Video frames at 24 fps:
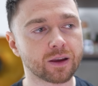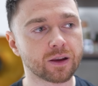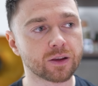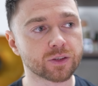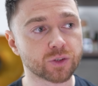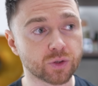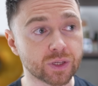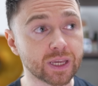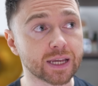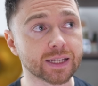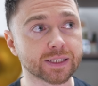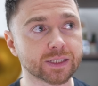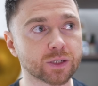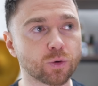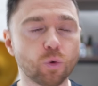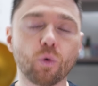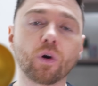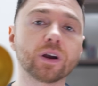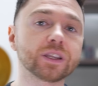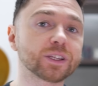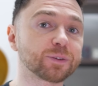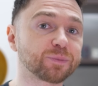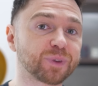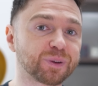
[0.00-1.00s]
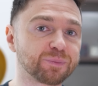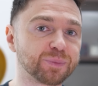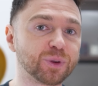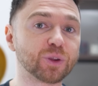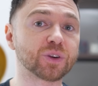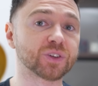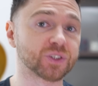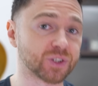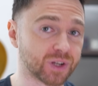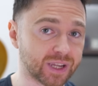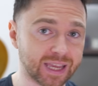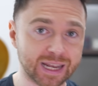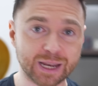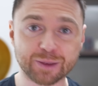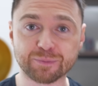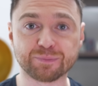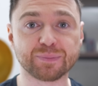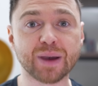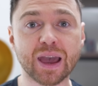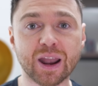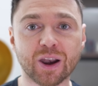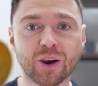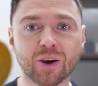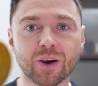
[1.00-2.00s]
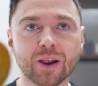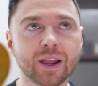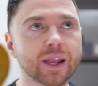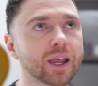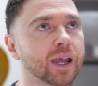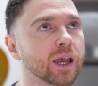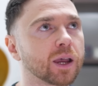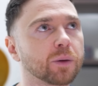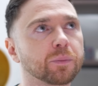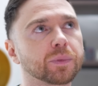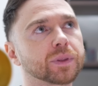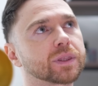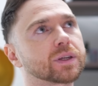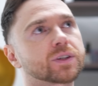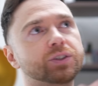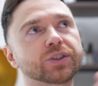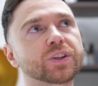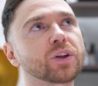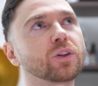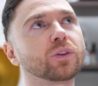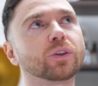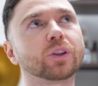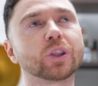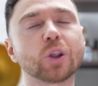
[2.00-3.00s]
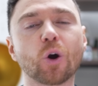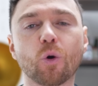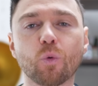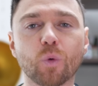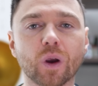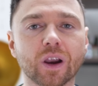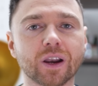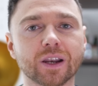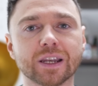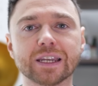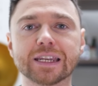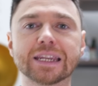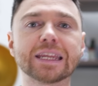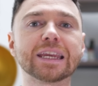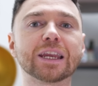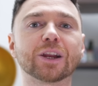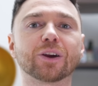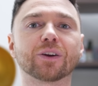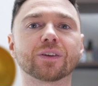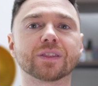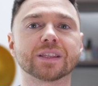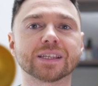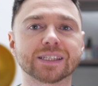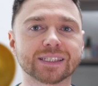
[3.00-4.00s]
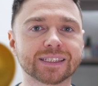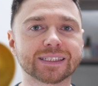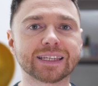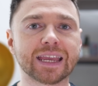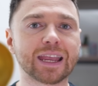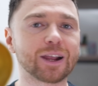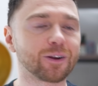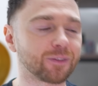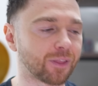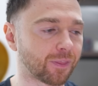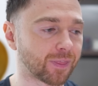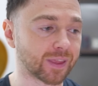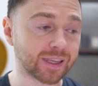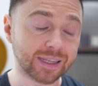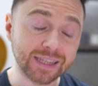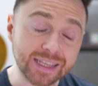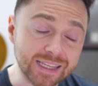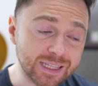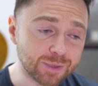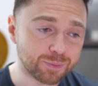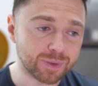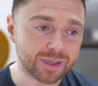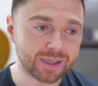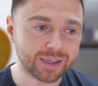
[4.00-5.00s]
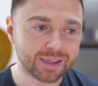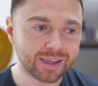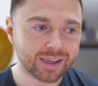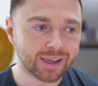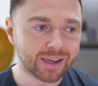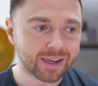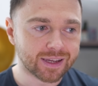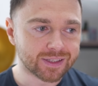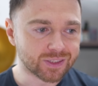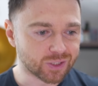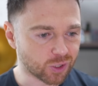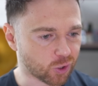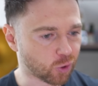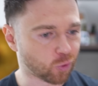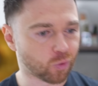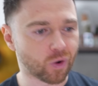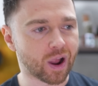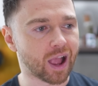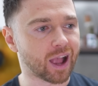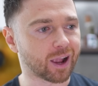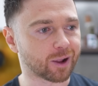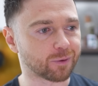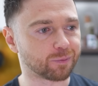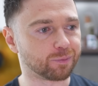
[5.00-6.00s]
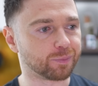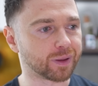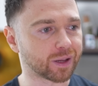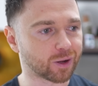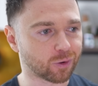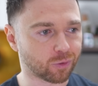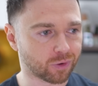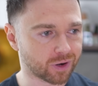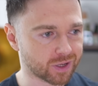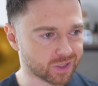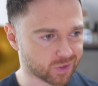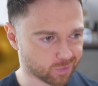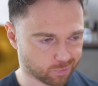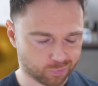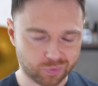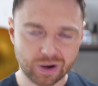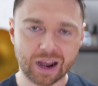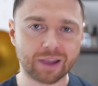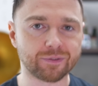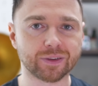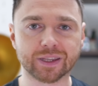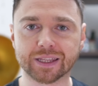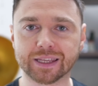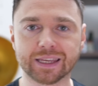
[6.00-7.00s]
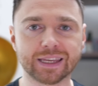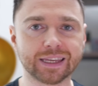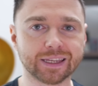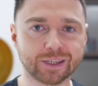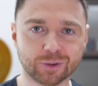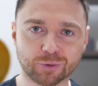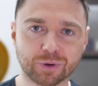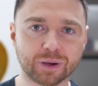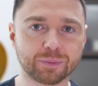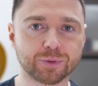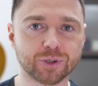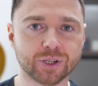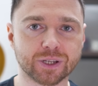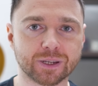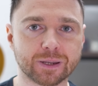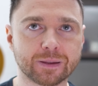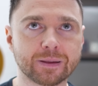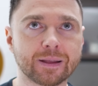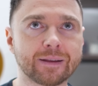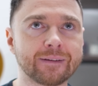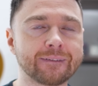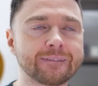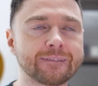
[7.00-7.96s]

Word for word: So yes, quantum computers are getting better, but they're still nowhere near the scale that they need to be to crack Bitcoin's private key encryption.